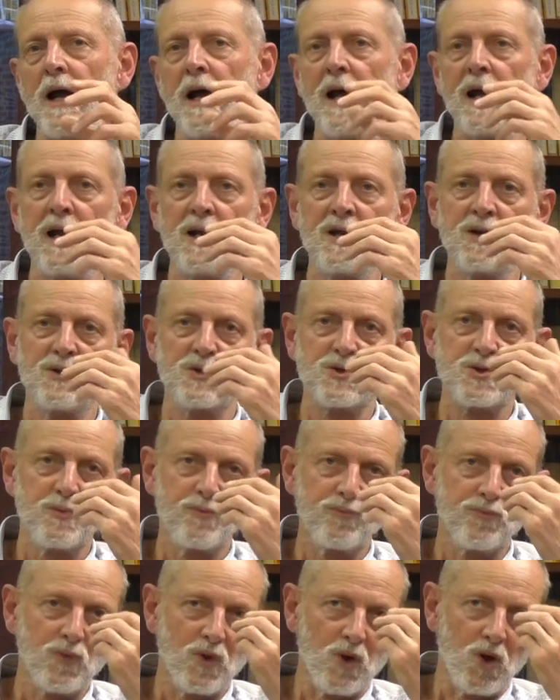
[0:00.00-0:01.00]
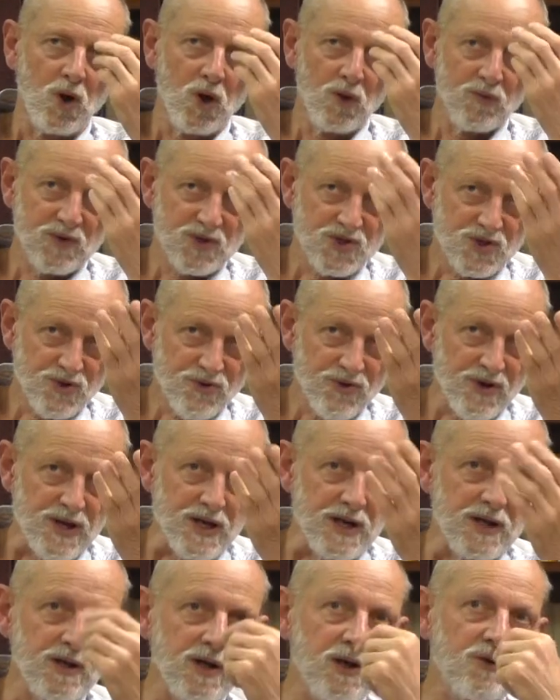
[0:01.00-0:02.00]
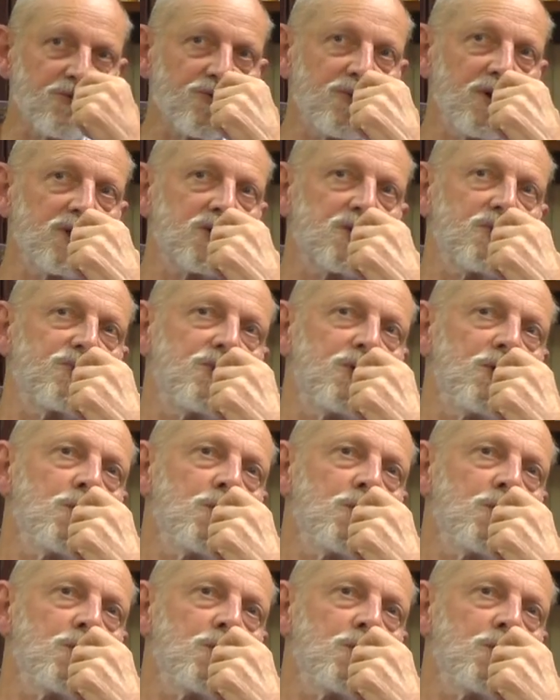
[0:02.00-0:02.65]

and on the screen in front of